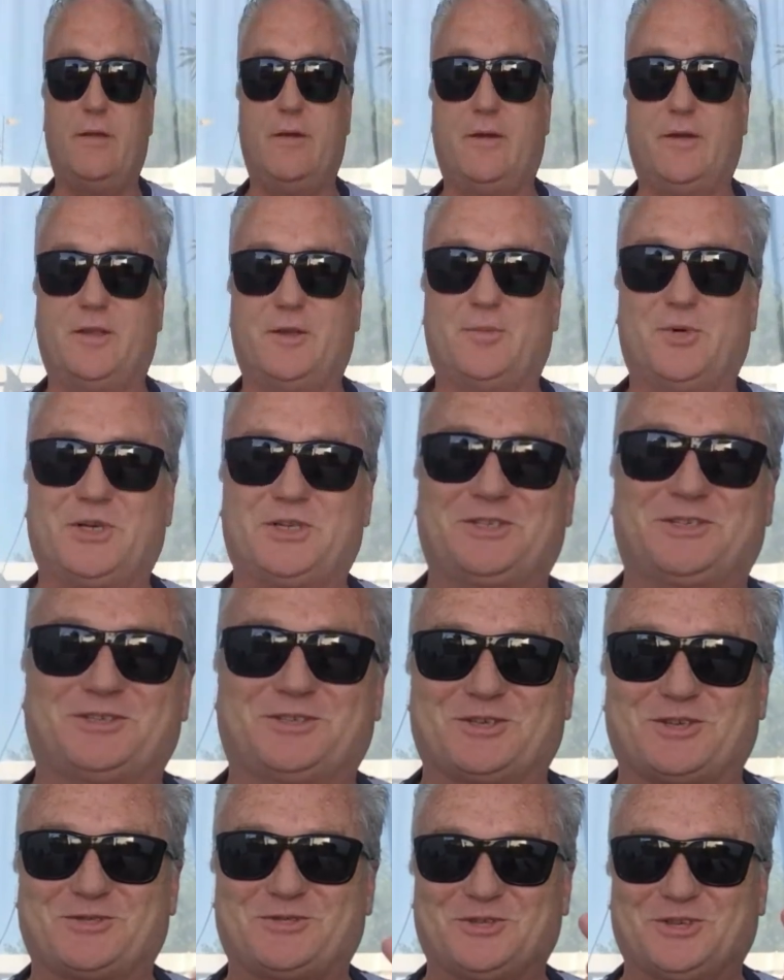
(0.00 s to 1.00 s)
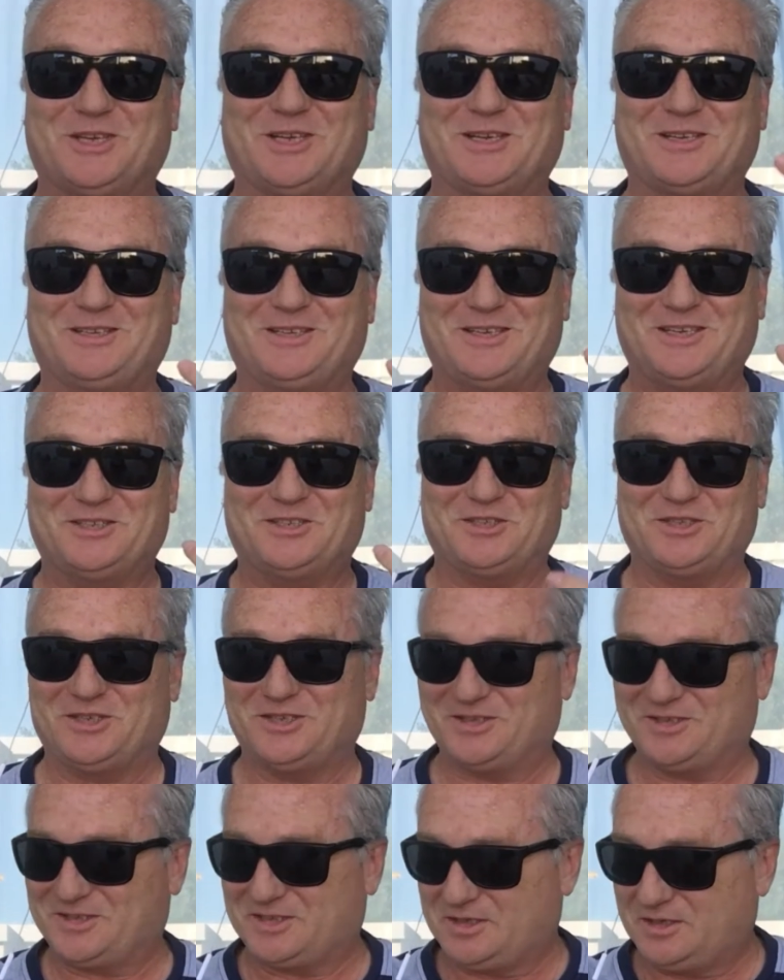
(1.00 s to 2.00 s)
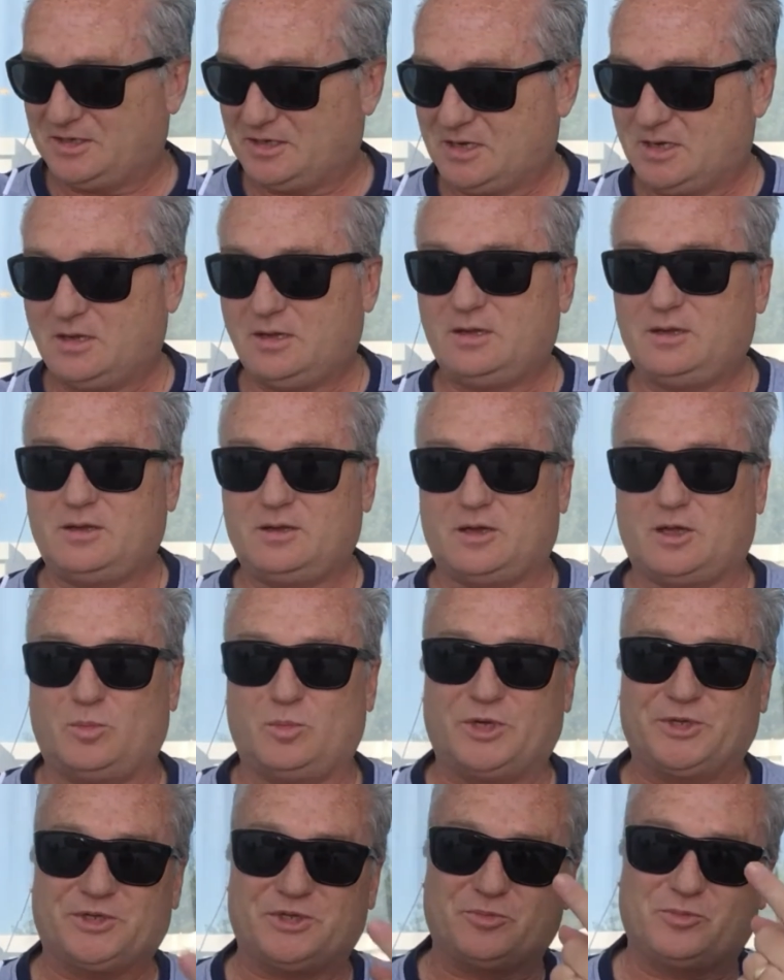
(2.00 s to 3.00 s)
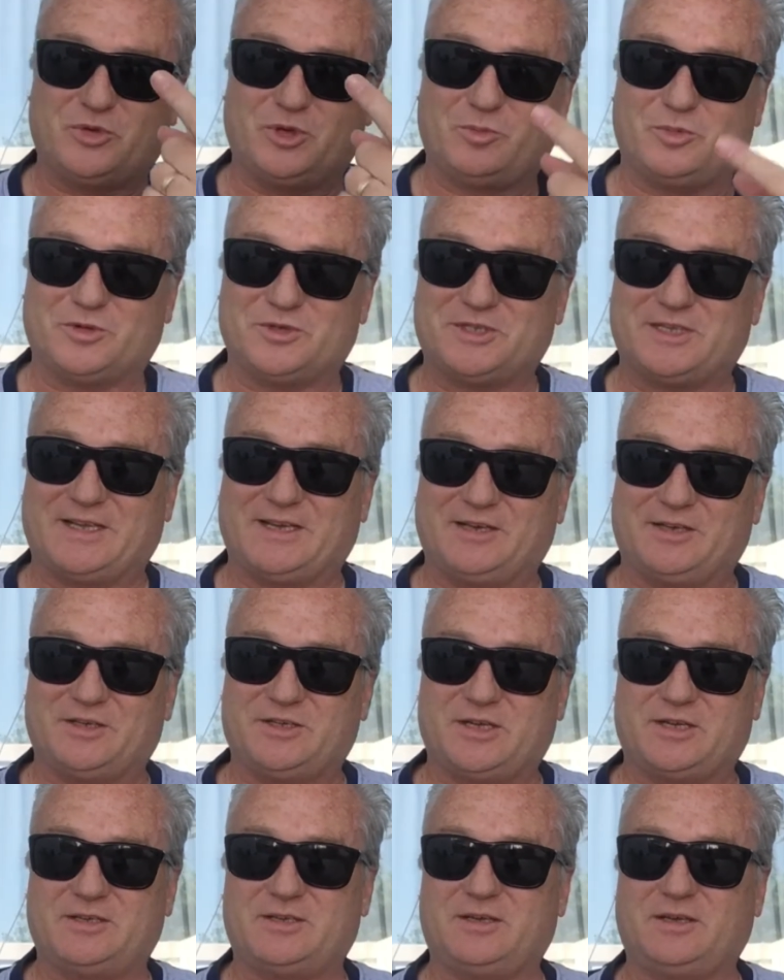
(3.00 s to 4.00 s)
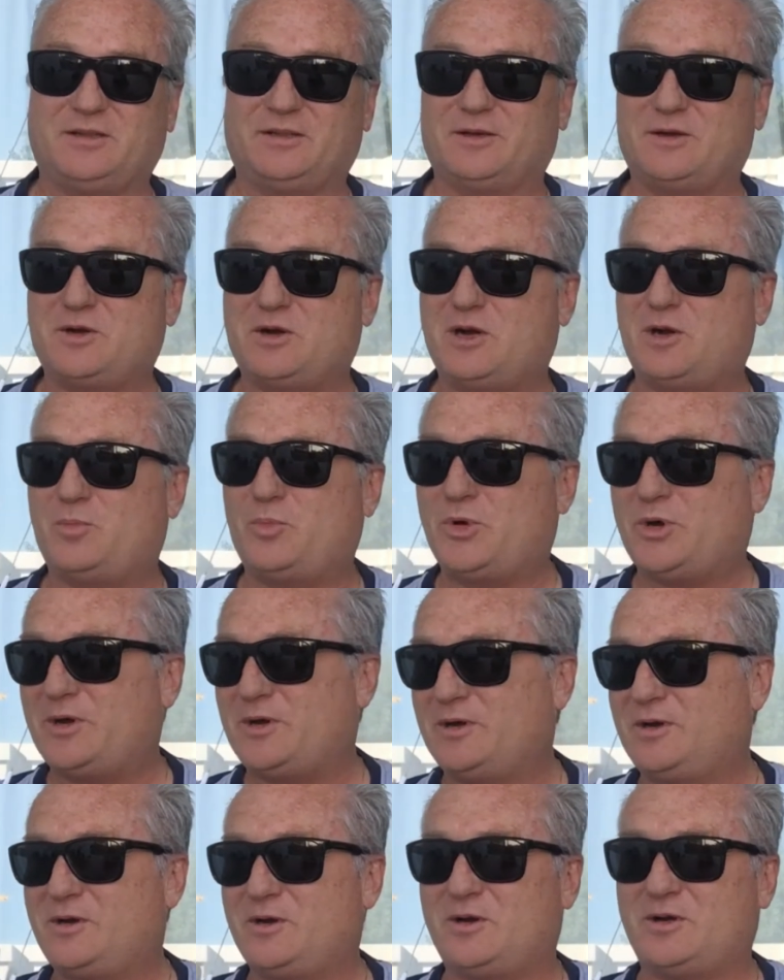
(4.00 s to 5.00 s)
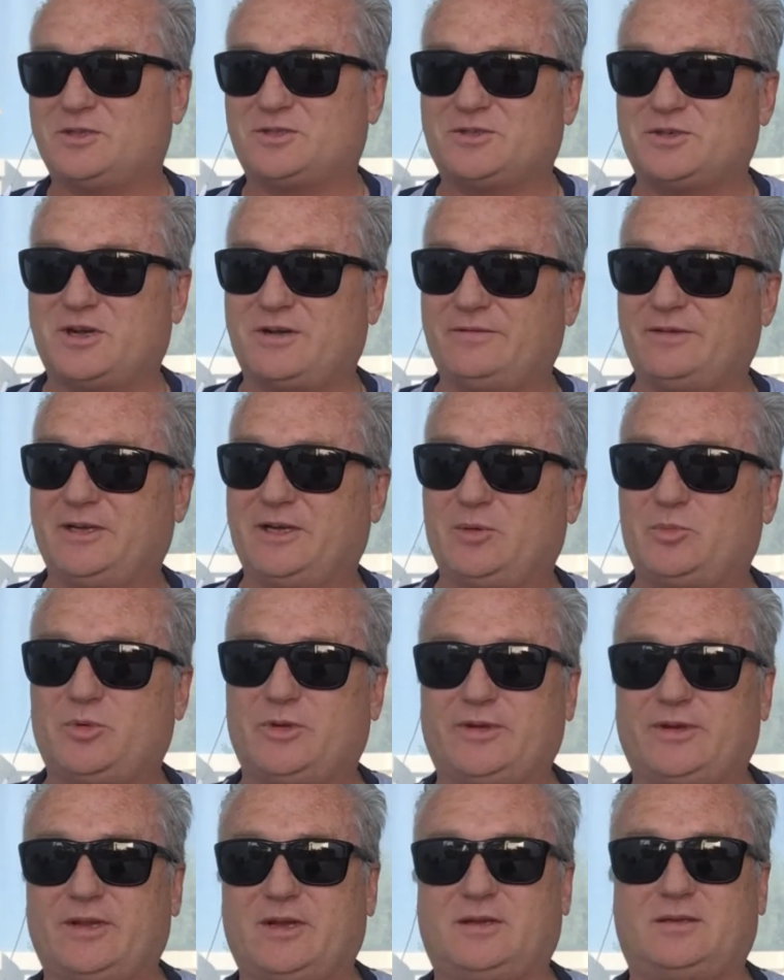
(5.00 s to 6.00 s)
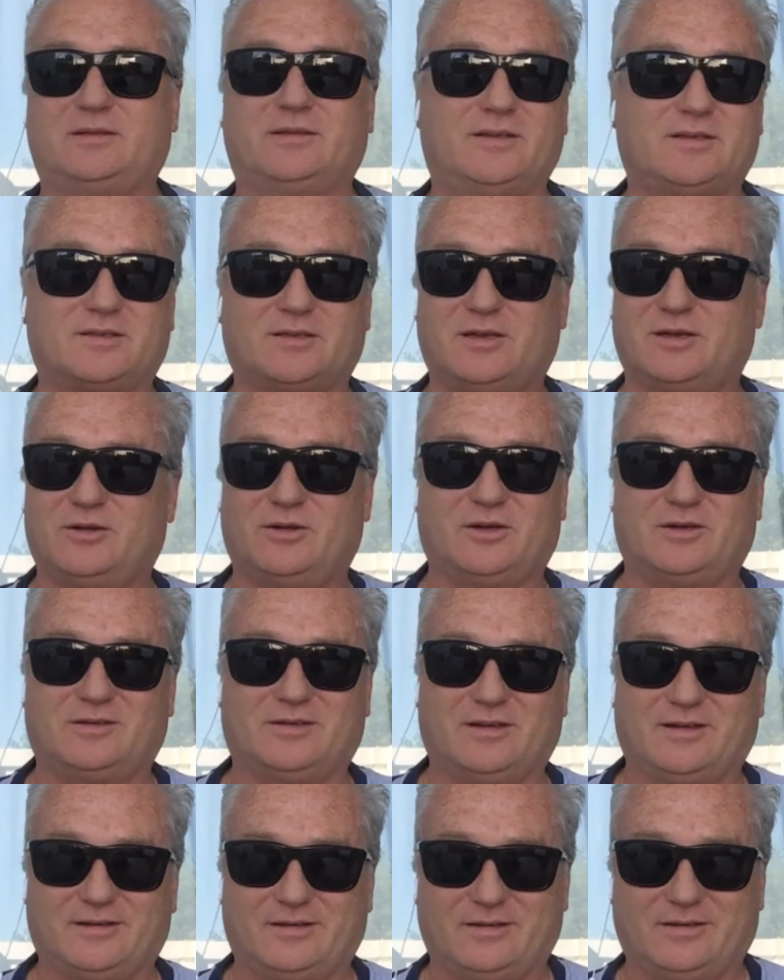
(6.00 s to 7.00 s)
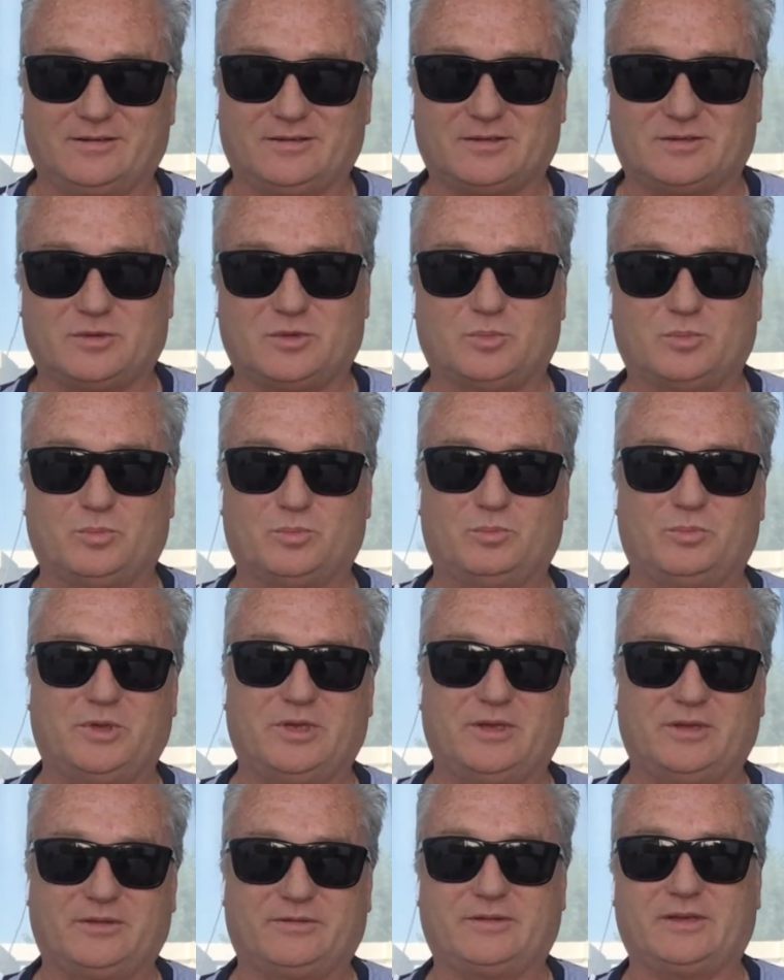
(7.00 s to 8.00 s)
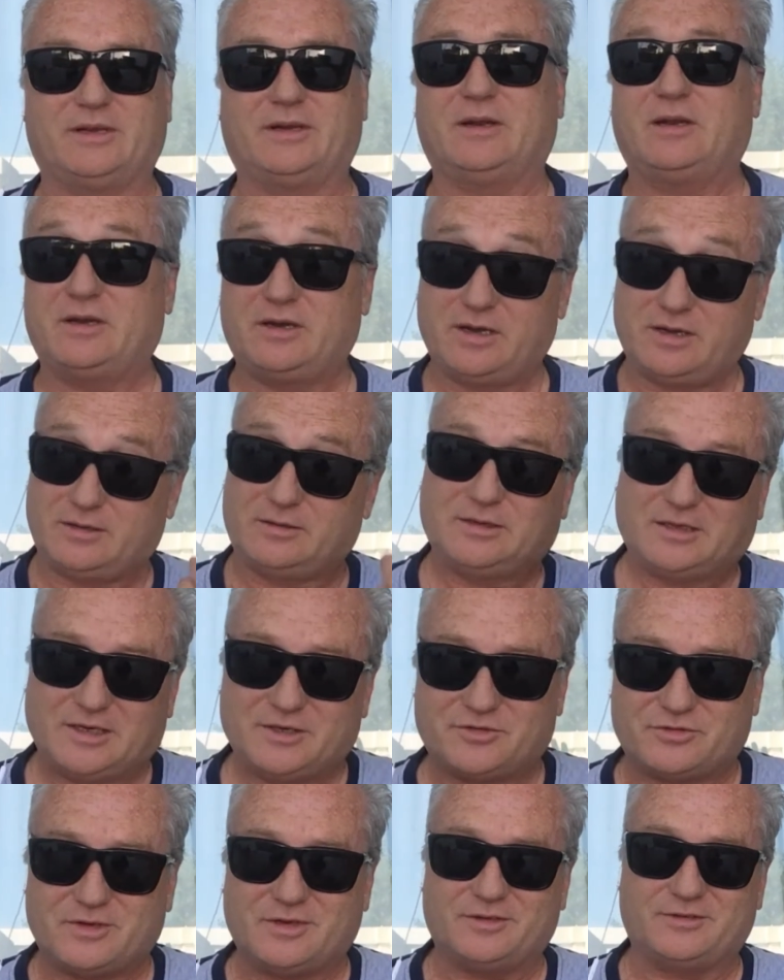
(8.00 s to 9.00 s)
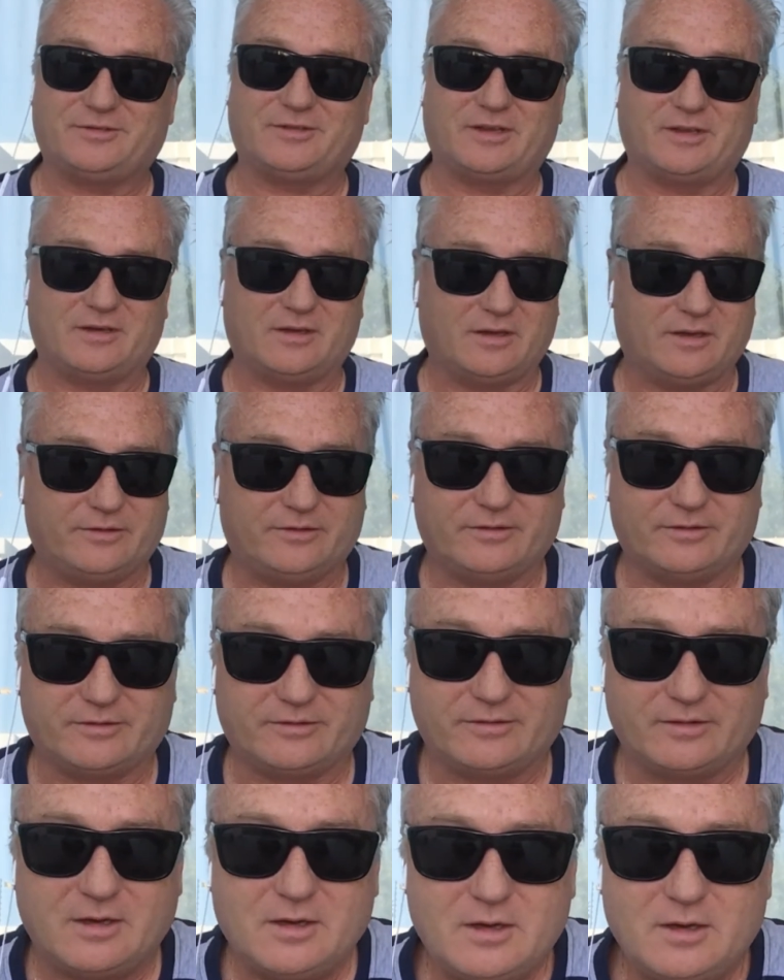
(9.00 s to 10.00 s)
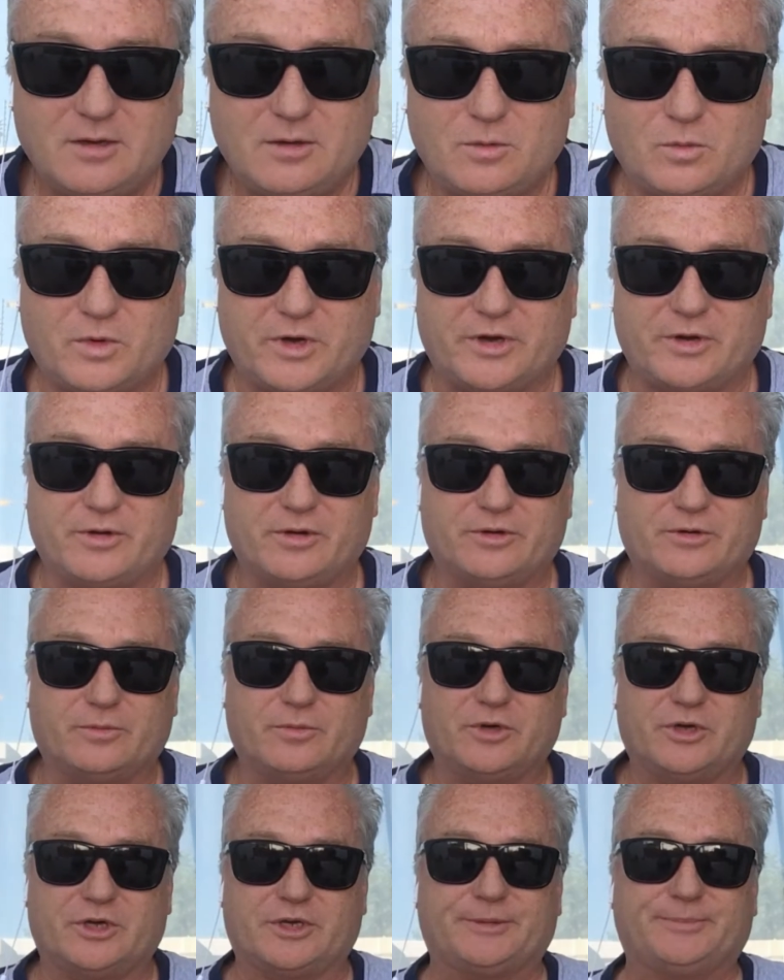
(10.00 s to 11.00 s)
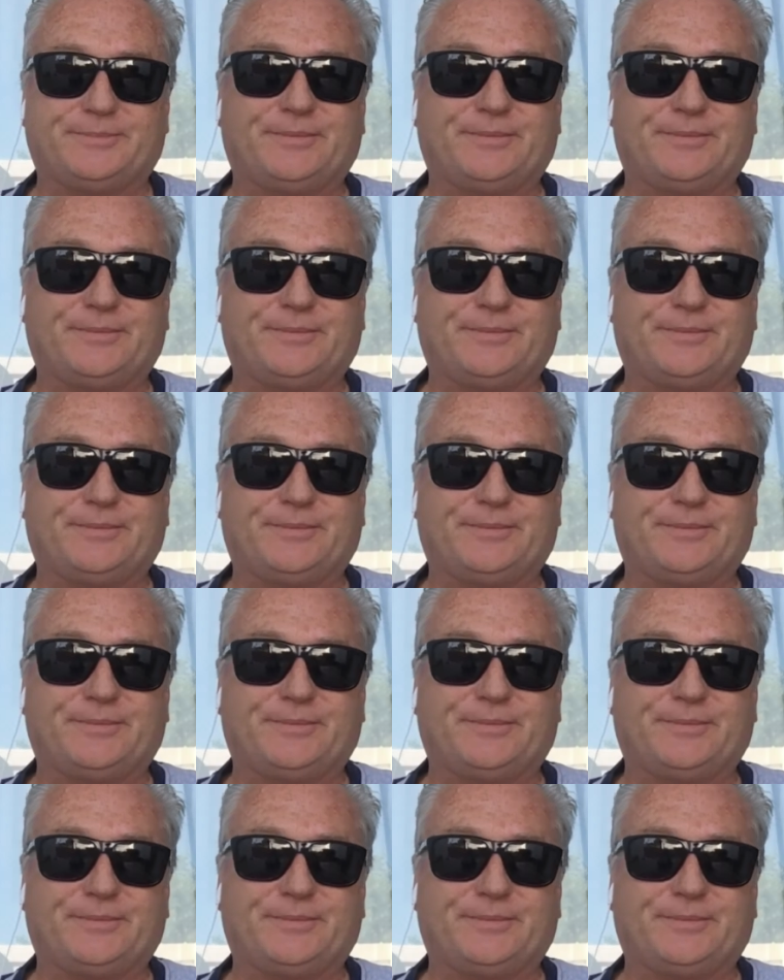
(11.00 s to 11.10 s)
there, the mask is off again, as you can see. Whole bunch of people standing chatting in the car park, cars driving up and down. There's no lockdown here, this is all BS. And yeah, as real estate agents, we can't work.